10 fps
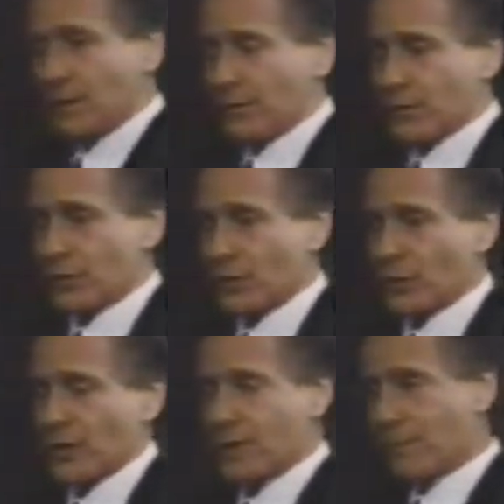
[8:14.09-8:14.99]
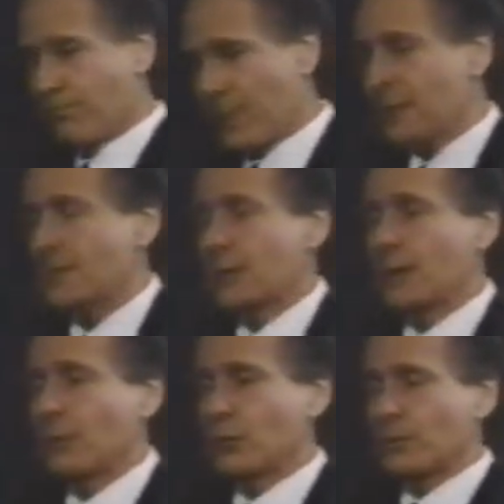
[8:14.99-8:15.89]
in the infrastructure is the best
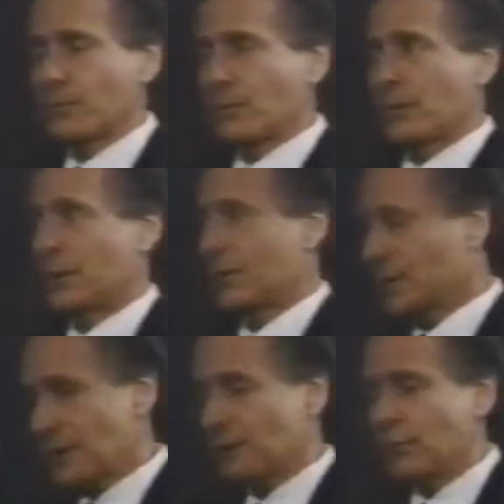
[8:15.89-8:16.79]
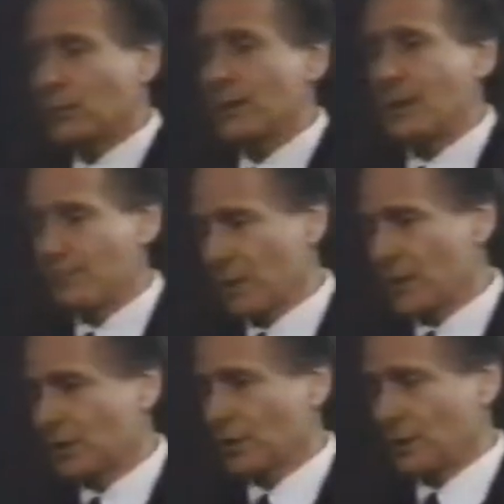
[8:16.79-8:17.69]
and most successful way to get
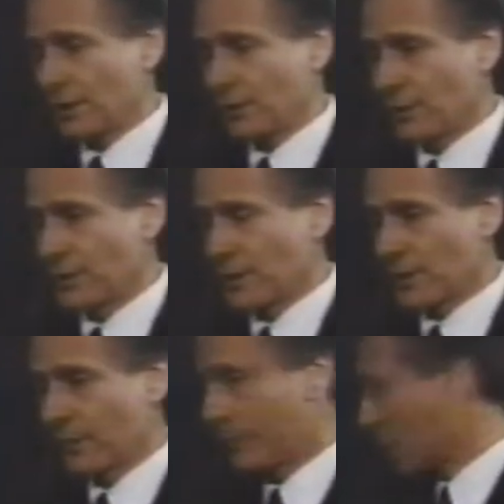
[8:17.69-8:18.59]
money circulating to the system.